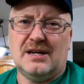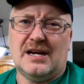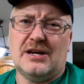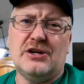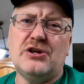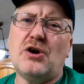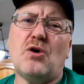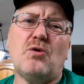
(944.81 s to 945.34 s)
And
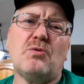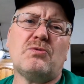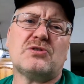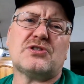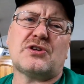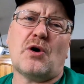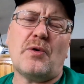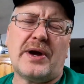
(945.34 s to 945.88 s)
you don't
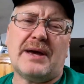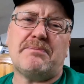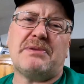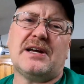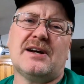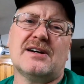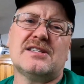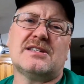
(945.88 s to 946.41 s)
soak it
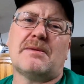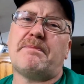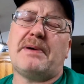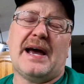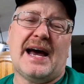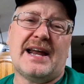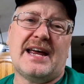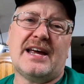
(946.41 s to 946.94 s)
because the
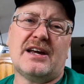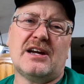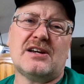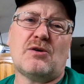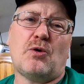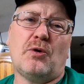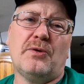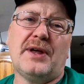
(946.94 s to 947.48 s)
pad ain't going
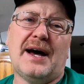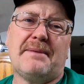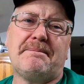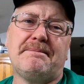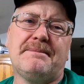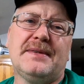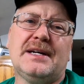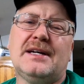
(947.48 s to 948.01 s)
to hold
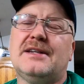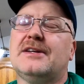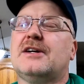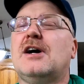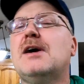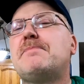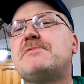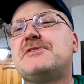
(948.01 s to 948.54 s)
up. The
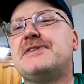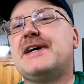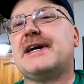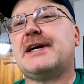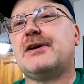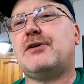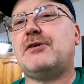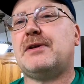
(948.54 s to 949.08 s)
carpet's
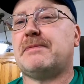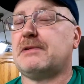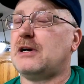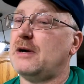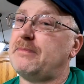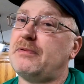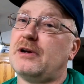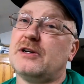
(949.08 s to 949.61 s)
not going to hold up. The
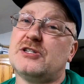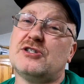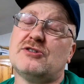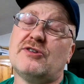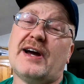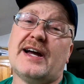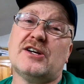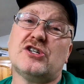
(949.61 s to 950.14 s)
carpet could
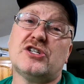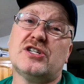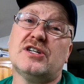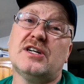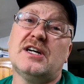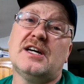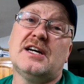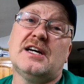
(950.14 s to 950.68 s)
stretch.
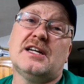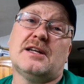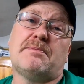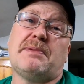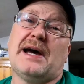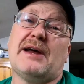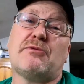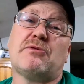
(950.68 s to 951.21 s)
The
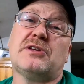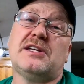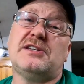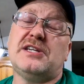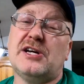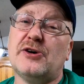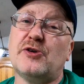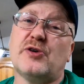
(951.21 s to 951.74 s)
pad will
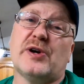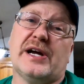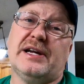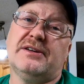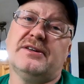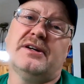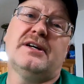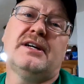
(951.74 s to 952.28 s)

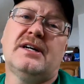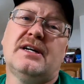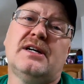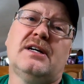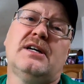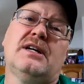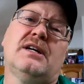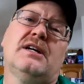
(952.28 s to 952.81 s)
deteriorate.
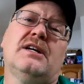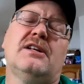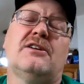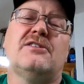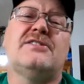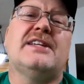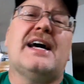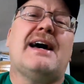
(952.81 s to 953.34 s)

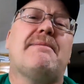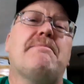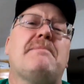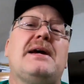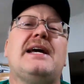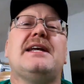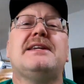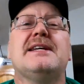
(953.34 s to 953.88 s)
It's not
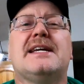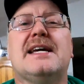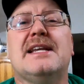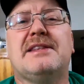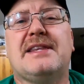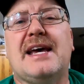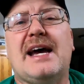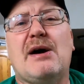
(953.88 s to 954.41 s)
made to
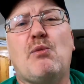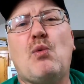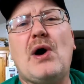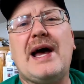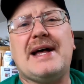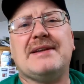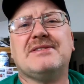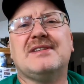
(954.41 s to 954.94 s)
get that
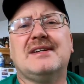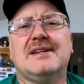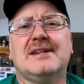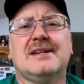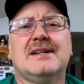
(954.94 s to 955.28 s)
wet.